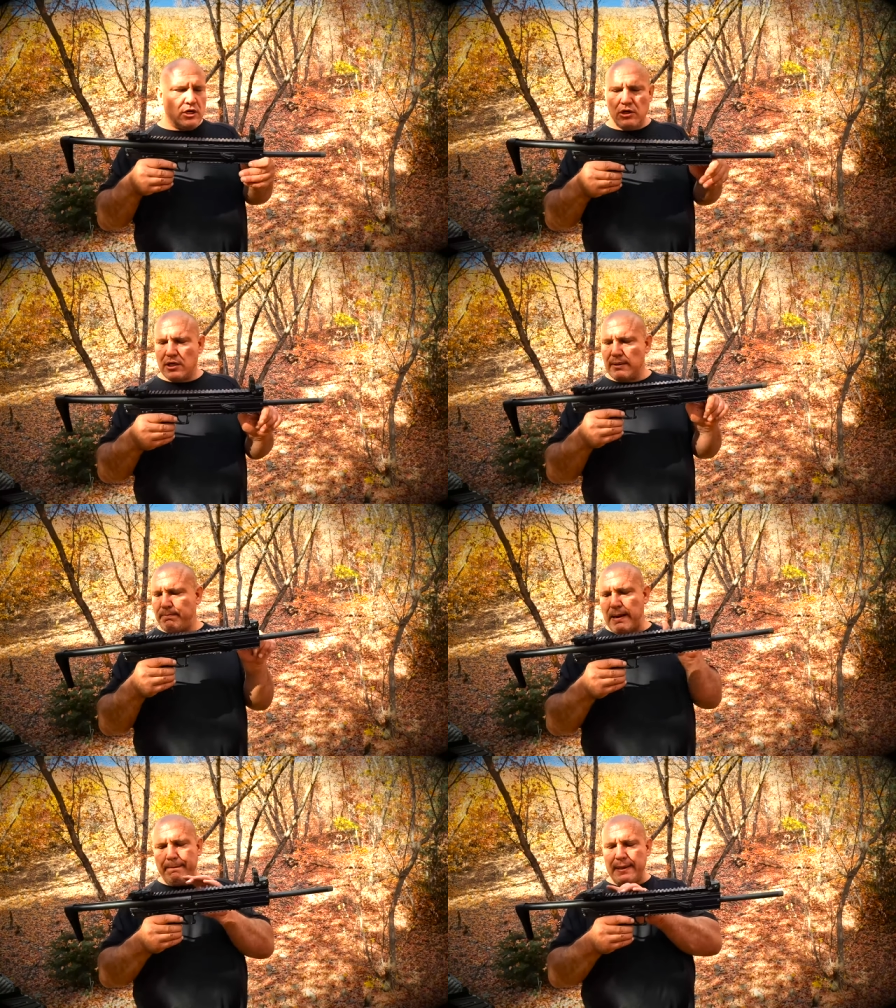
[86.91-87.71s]
you can
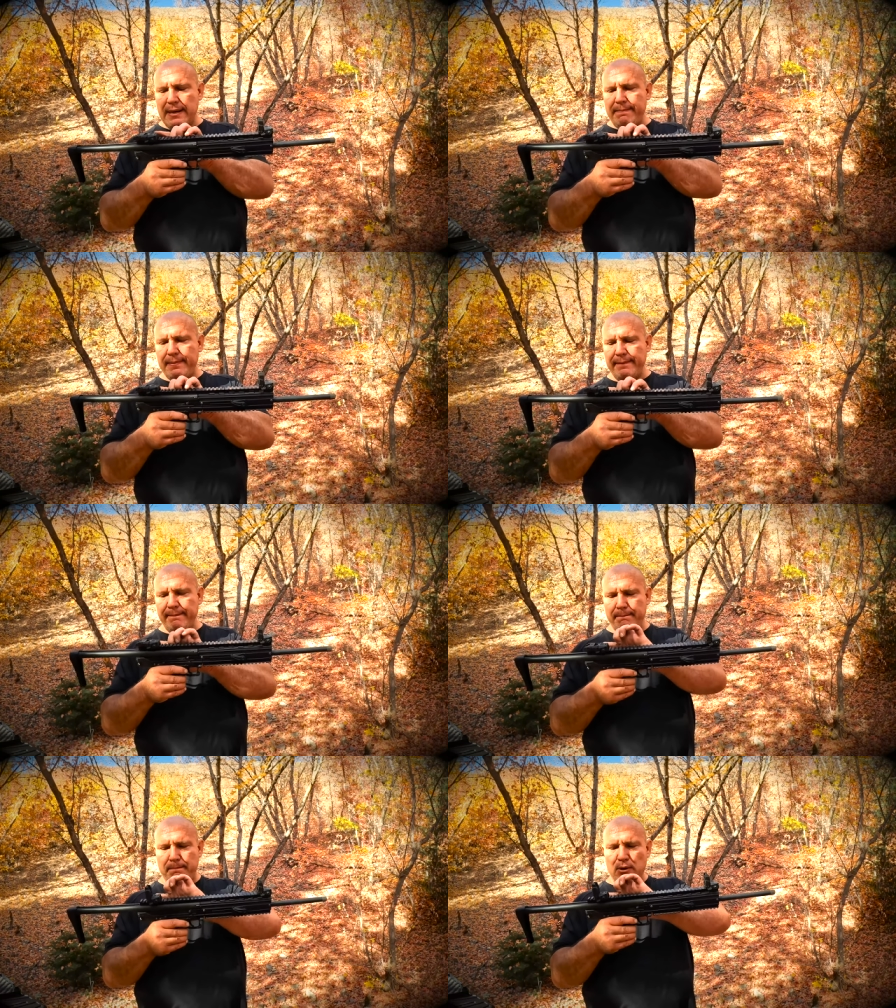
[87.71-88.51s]
pop it up,
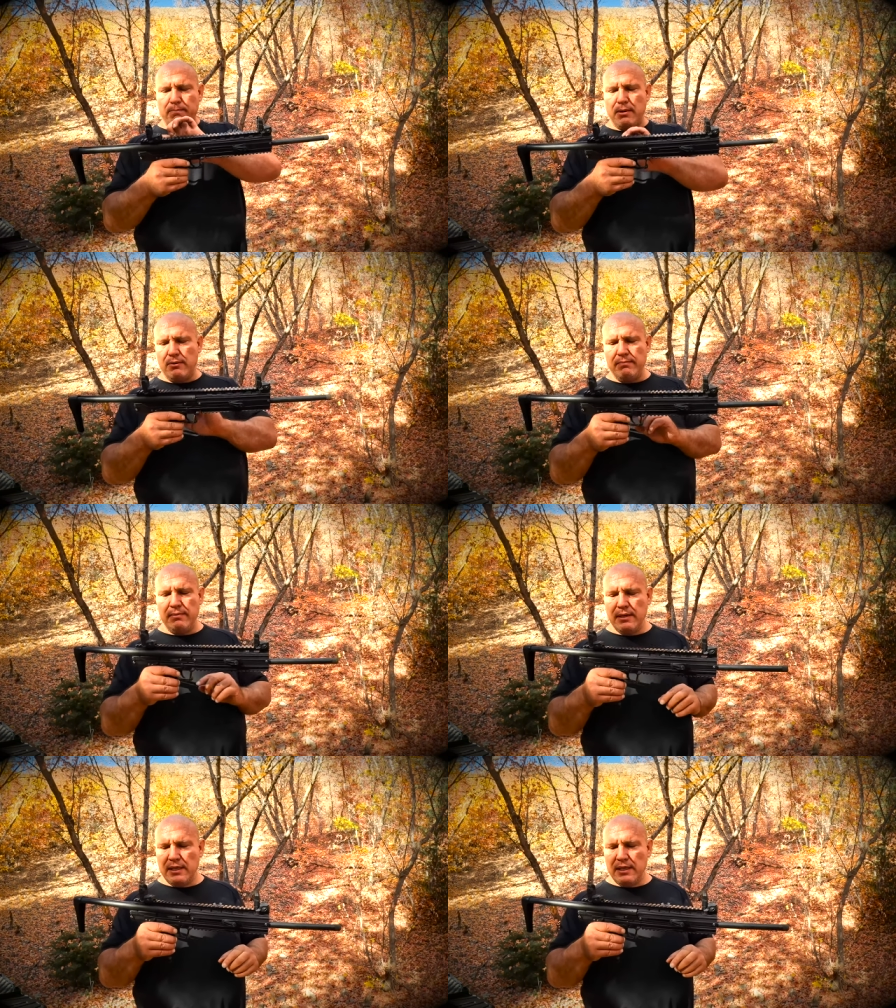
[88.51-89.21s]
boom, boom.